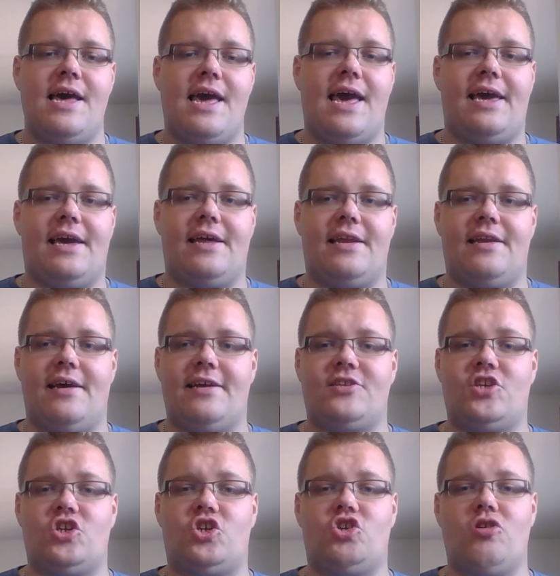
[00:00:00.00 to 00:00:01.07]
And
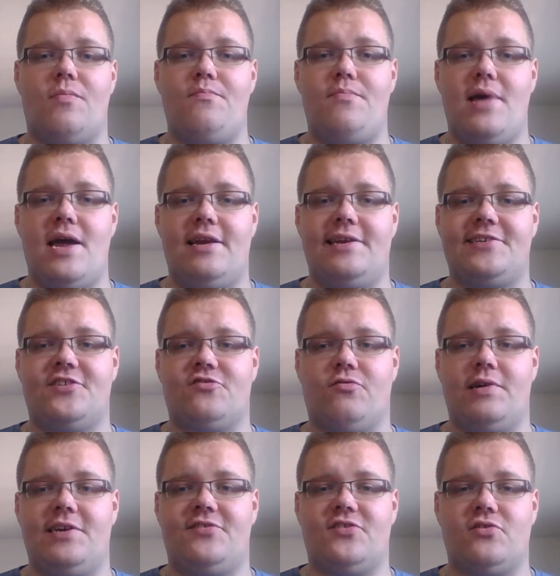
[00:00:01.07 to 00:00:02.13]
it's a tremendous
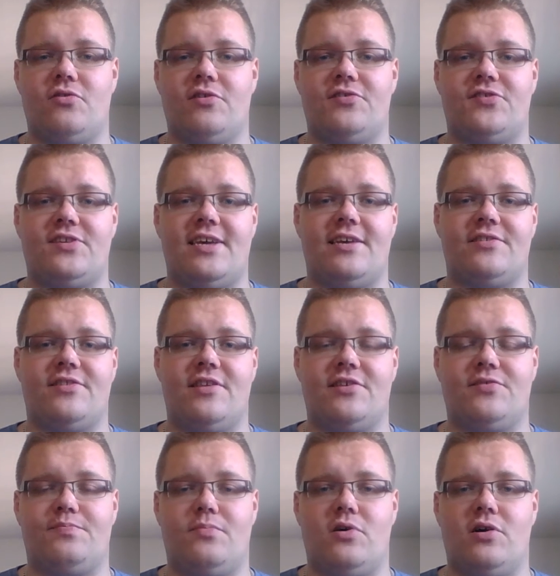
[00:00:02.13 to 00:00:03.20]
resource, is
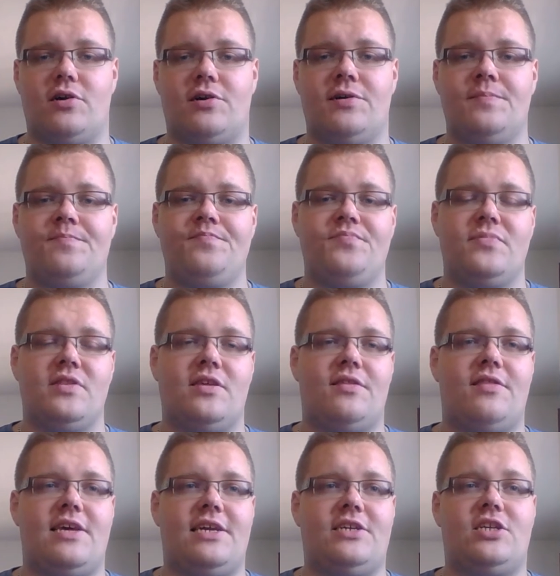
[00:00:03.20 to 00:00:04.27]
this book.
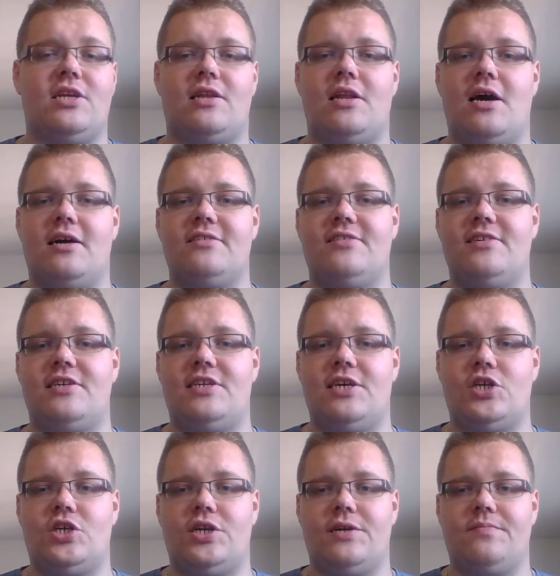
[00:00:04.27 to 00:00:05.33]
The deluxe
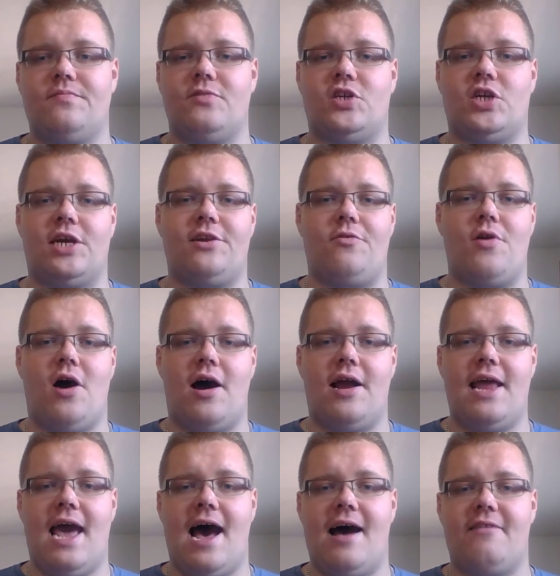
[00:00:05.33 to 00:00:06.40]
edition, which I do not
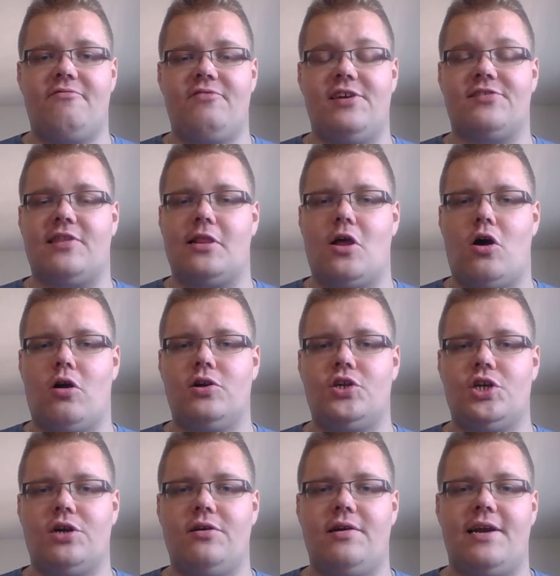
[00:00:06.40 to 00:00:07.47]
have, is
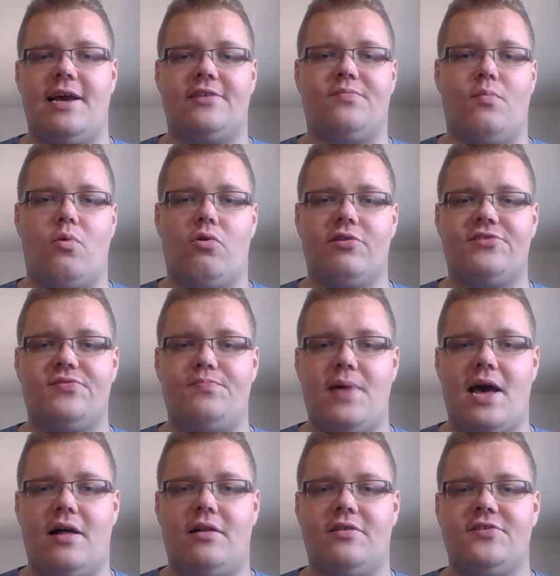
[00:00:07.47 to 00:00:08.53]
larger, it has more
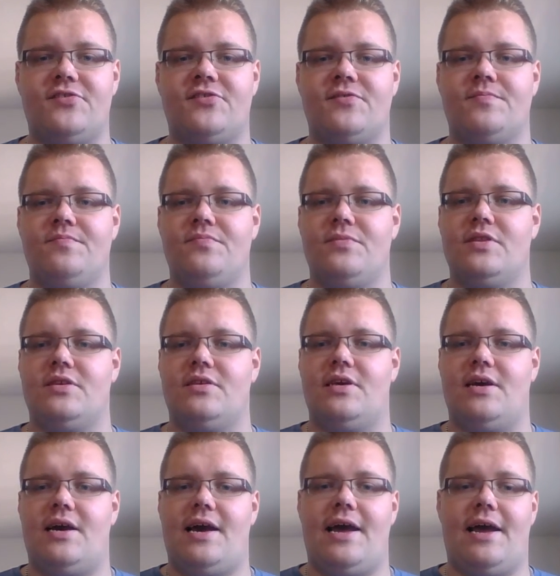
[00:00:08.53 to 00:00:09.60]
spells,
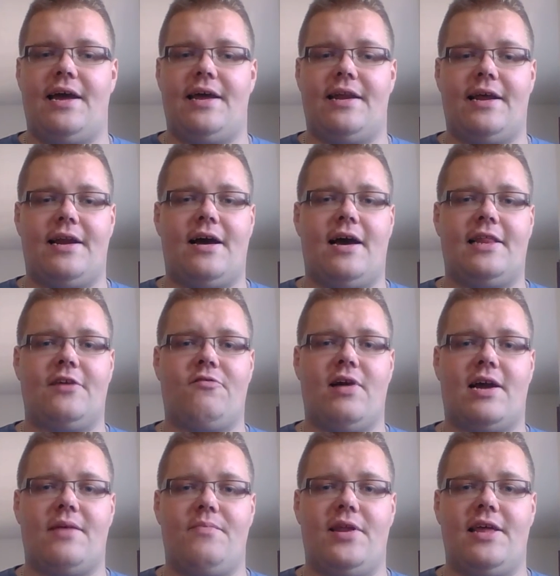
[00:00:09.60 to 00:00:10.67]
and I'd highly
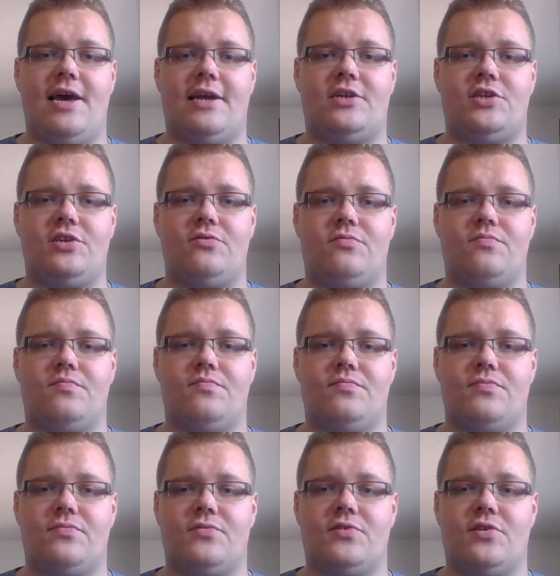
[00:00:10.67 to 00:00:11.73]
recommend that too.
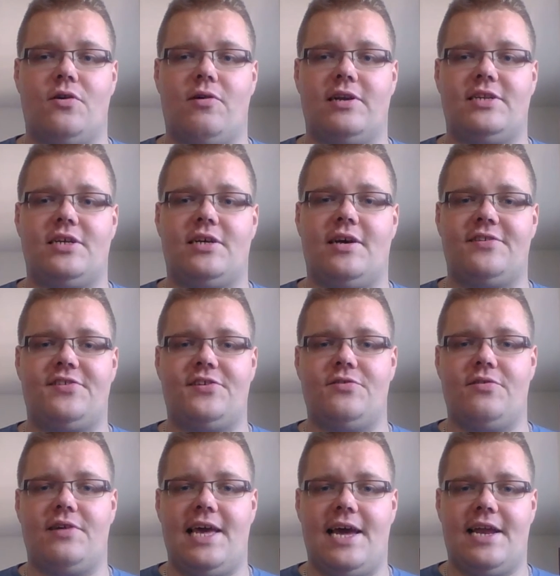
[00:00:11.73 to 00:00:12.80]
So until I see you
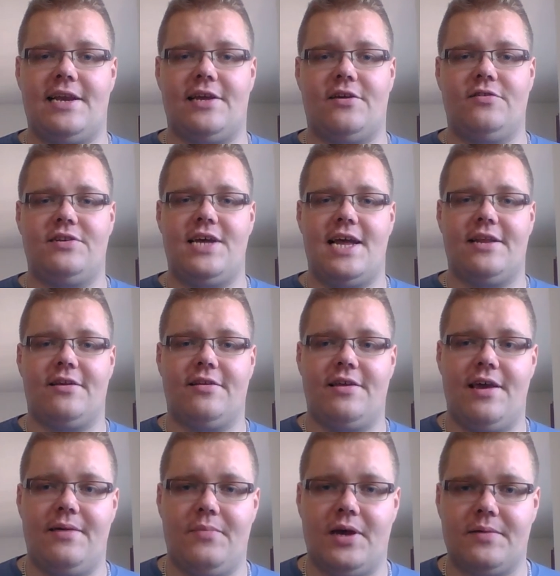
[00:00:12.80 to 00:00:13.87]
again, good day and good
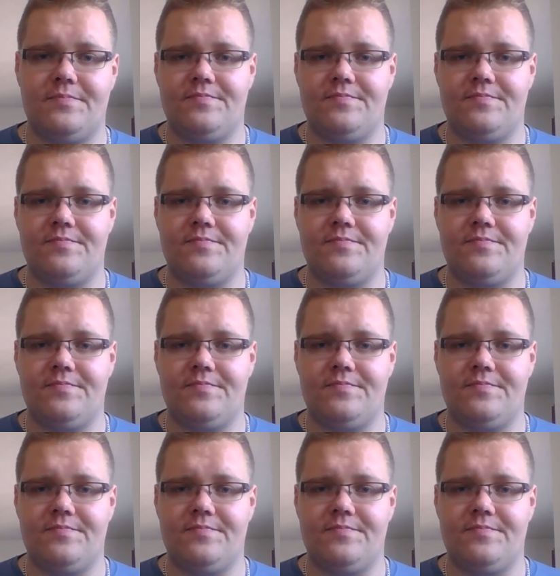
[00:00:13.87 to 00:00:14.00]
gaming.